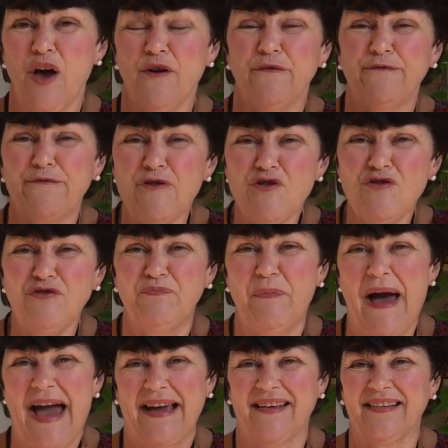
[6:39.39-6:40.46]
food
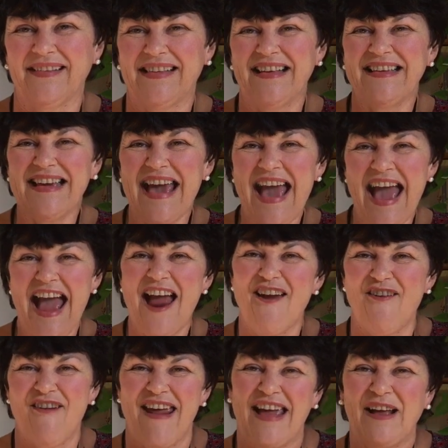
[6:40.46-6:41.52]
banks, and
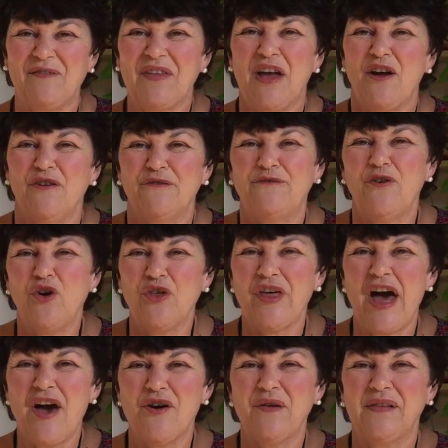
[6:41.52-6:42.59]
caring for
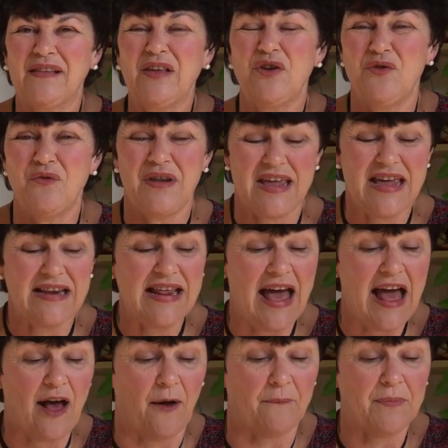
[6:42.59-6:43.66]
those who need
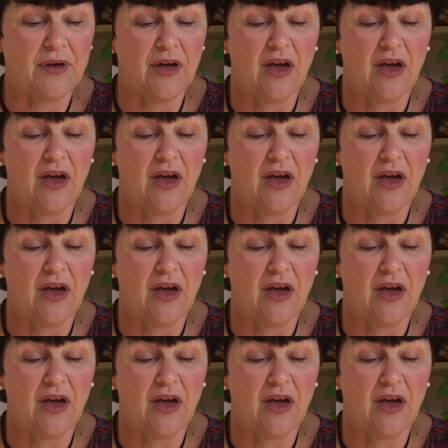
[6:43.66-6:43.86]
help.